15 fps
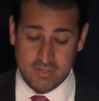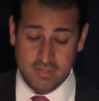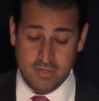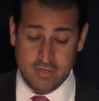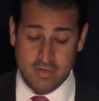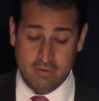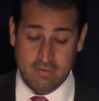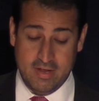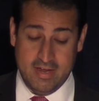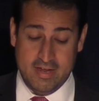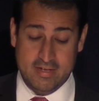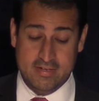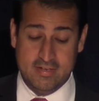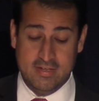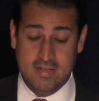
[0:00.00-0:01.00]
You know,
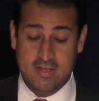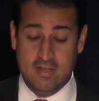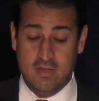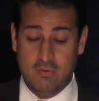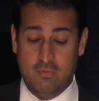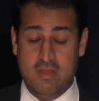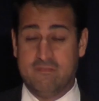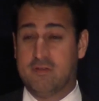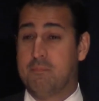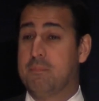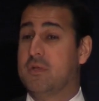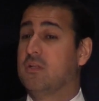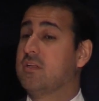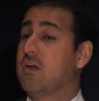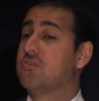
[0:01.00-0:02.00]
and we have to
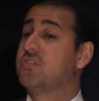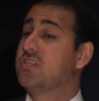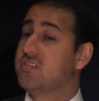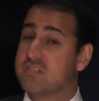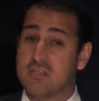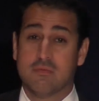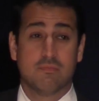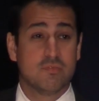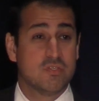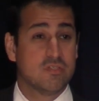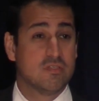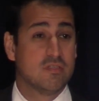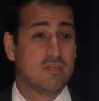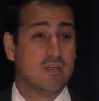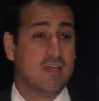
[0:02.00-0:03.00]
build our
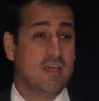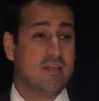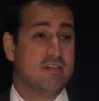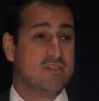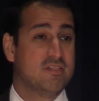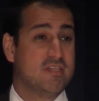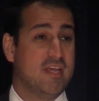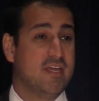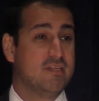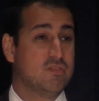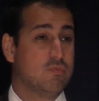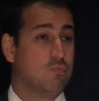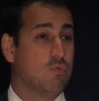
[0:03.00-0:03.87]
systems in the states.